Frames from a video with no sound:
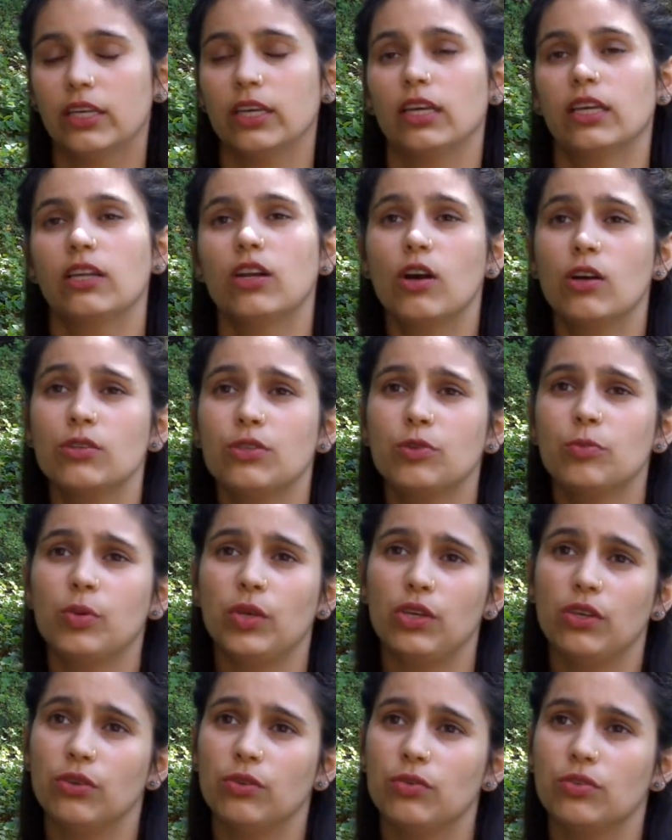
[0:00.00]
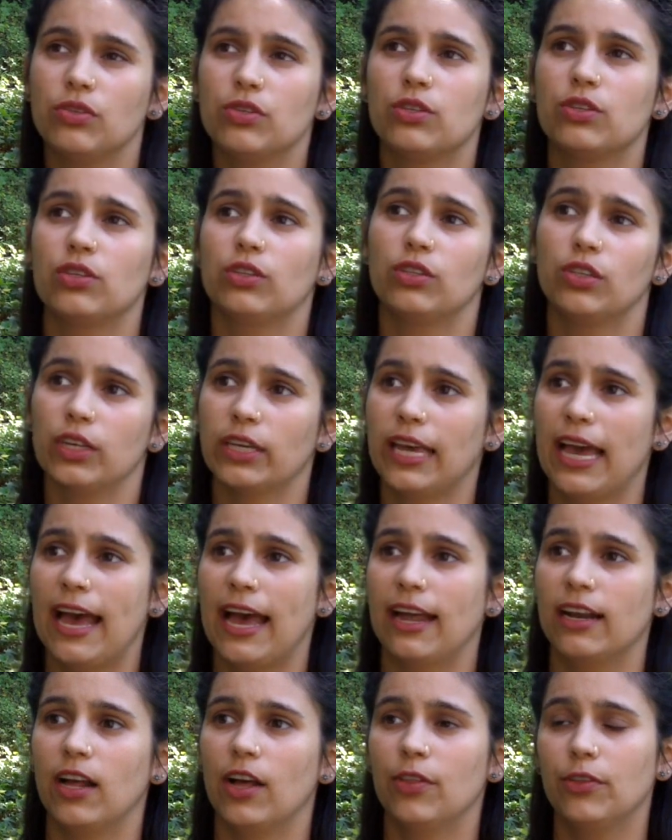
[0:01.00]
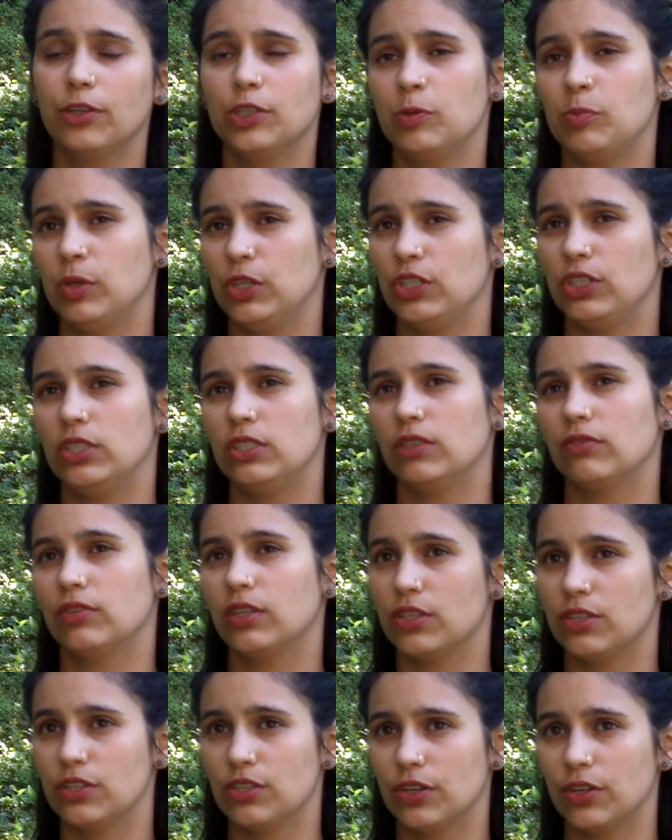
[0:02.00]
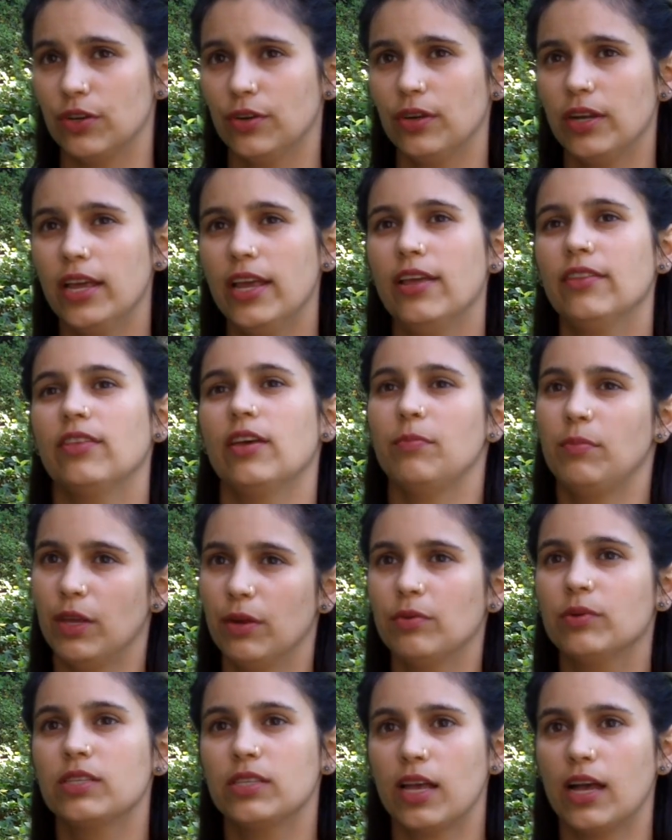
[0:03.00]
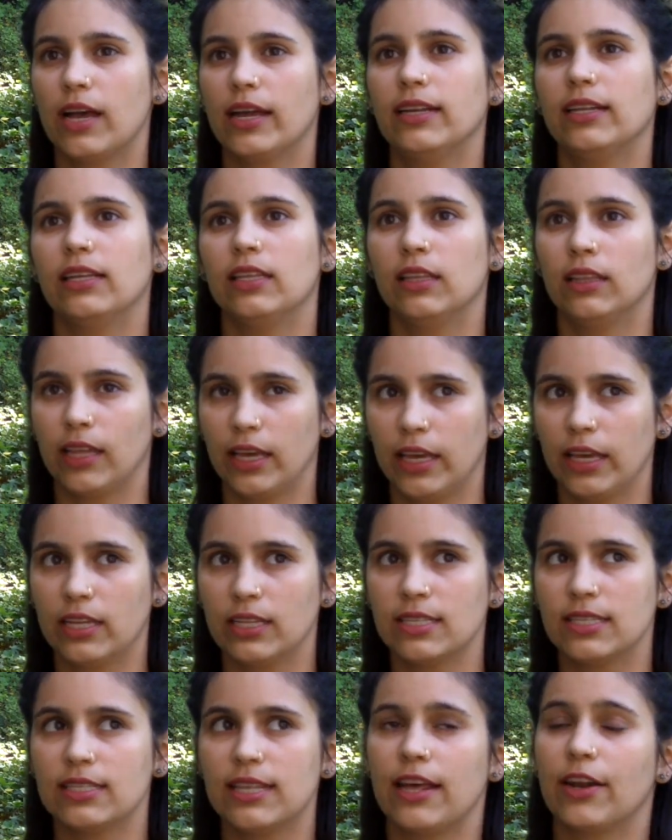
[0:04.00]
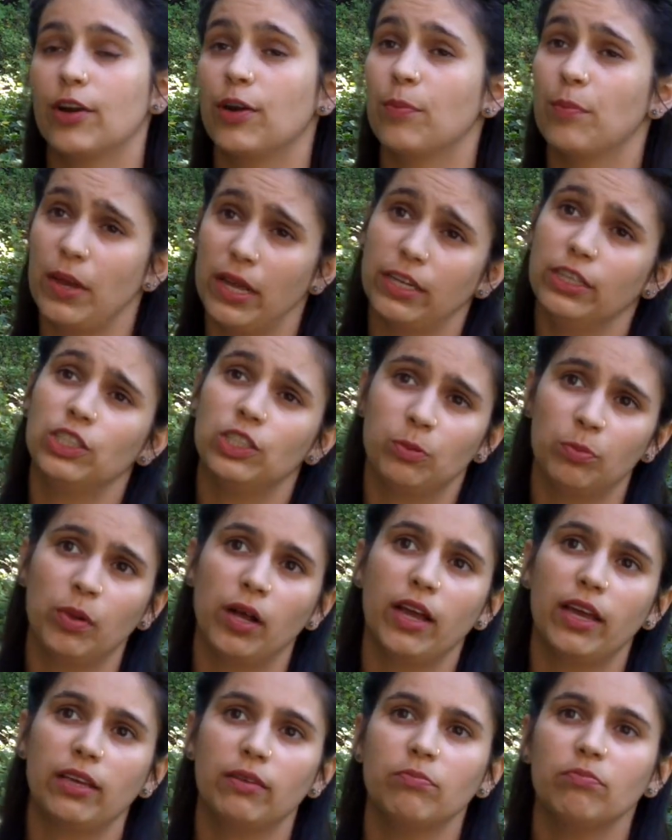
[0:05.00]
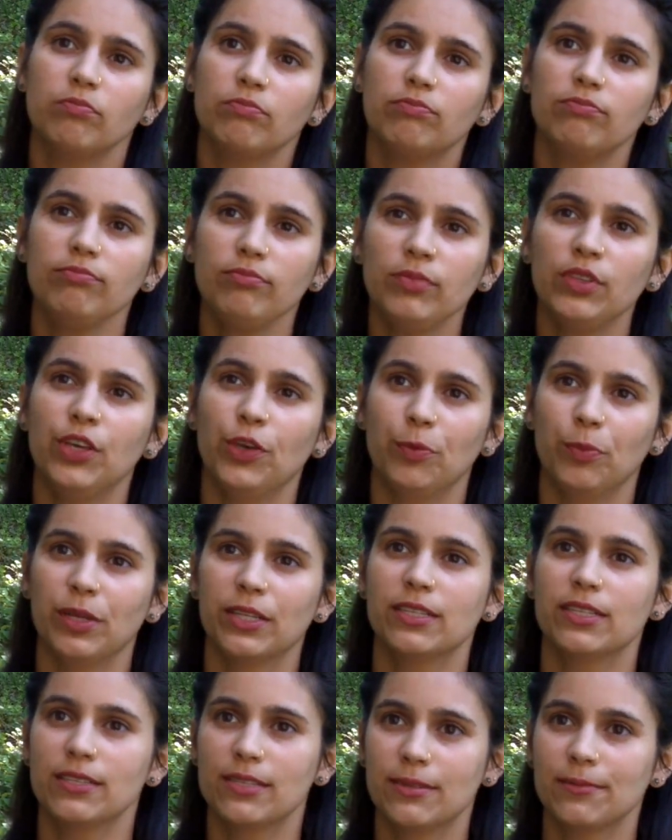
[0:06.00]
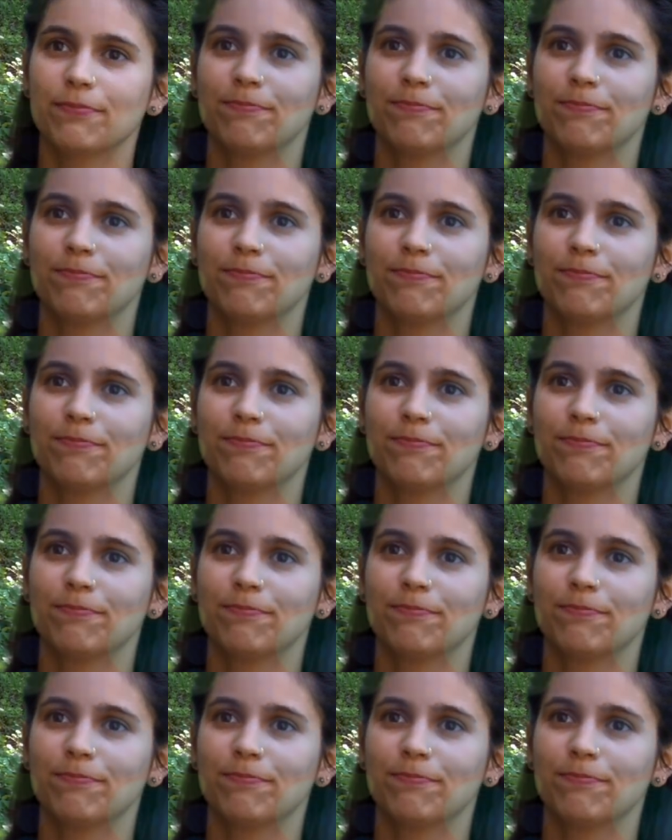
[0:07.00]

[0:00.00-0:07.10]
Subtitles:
it can also be used to look at other species of concern that may reside in lands that are managed by humans.